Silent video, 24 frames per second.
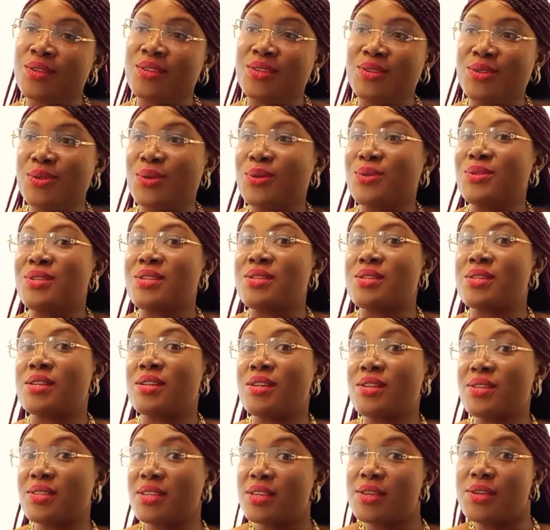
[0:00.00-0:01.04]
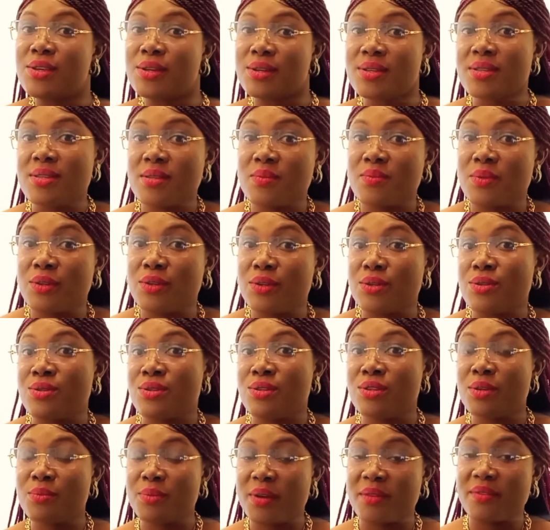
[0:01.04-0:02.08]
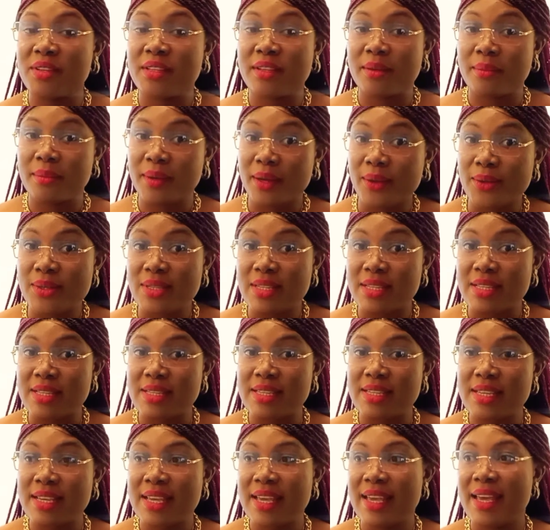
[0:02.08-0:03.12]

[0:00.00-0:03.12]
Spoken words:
you're disclosing yours because you're not private about it.